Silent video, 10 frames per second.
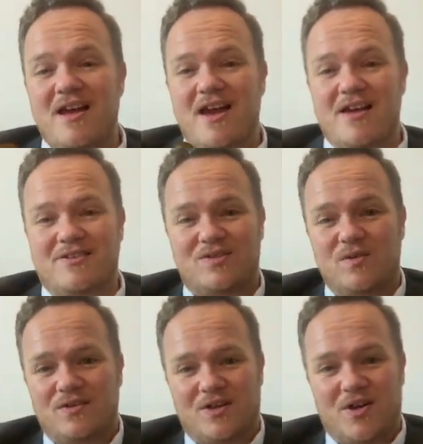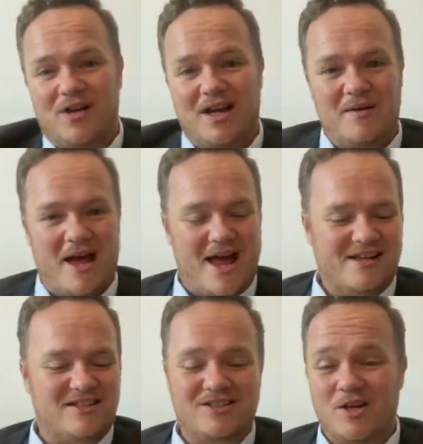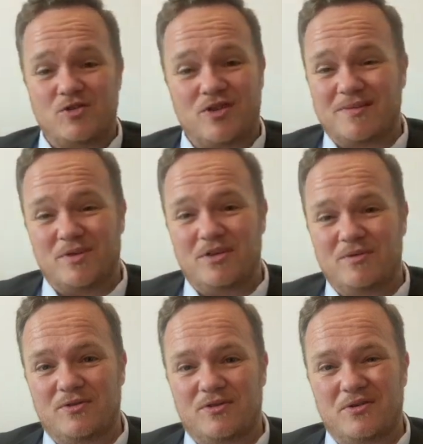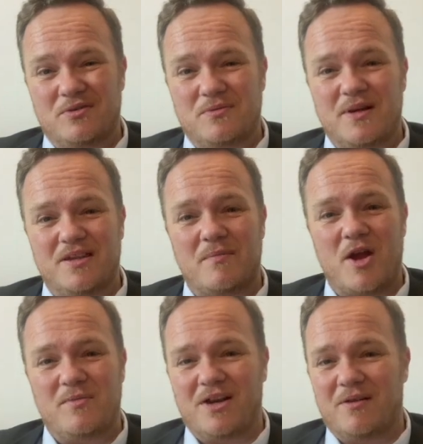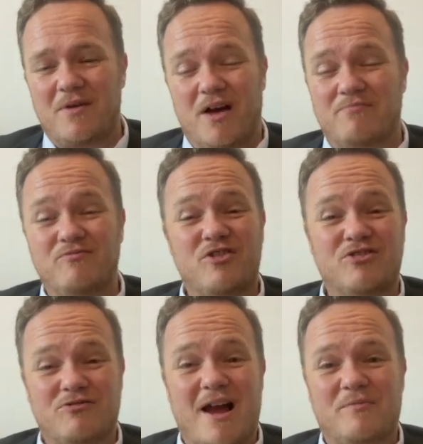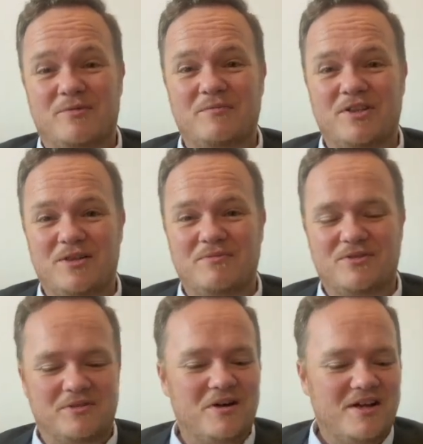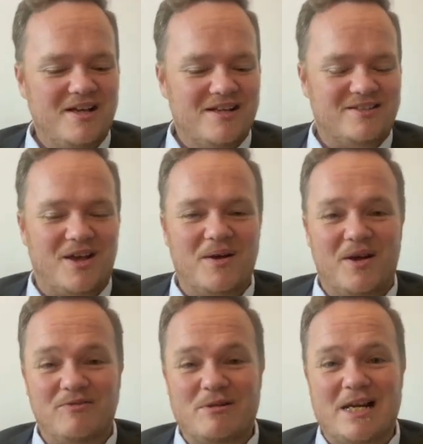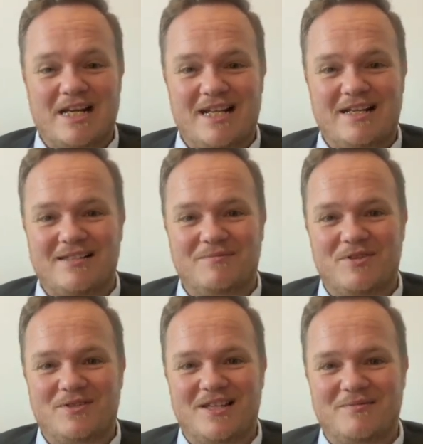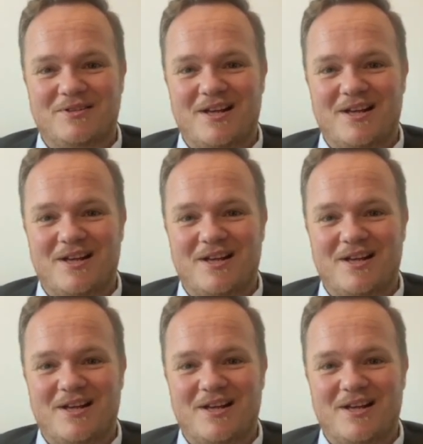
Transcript: as soon as I got it, and I don't trust my humidor at all. At the moment, I'm crap with my humidor, so I really need some good tips on